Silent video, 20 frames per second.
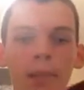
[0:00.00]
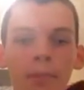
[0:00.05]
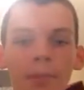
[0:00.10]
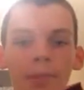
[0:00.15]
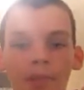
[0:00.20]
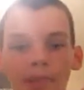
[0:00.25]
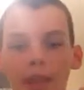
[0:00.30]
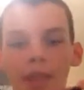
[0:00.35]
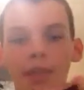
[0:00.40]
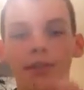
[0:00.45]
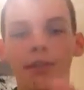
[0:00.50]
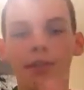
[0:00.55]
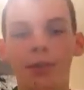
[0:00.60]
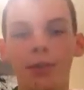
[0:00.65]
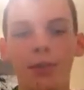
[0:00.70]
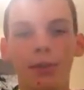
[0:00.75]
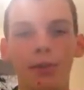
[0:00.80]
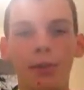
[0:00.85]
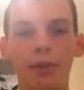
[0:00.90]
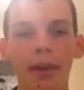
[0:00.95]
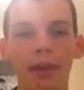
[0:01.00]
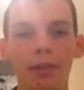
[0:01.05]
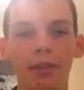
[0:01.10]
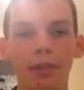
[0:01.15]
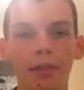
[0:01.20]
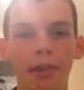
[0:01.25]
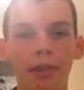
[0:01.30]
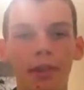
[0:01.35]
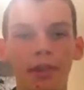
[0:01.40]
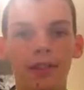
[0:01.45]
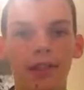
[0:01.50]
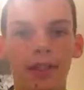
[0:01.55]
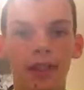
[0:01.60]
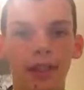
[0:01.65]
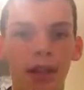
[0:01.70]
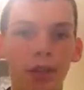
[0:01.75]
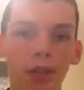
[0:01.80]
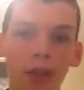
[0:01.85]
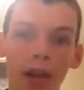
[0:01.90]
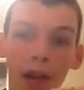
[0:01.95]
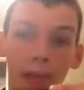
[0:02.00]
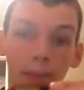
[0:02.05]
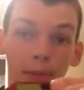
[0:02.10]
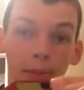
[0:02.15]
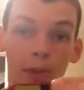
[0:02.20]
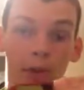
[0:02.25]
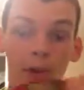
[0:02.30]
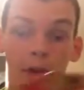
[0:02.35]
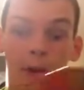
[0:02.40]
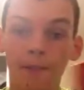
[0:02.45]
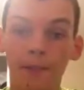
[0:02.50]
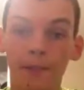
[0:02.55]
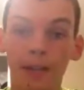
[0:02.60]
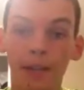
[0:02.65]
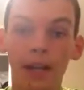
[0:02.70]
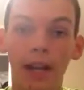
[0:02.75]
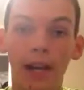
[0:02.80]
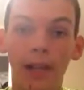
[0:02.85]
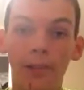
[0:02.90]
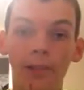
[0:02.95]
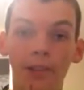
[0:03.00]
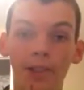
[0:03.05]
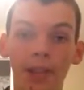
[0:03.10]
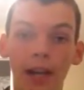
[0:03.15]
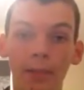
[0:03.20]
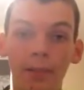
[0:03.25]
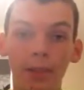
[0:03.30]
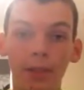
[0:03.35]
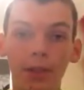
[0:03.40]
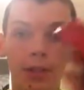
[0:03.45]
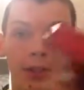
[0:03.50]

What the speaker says: besides those minor things, and they don't happen often, I just happen to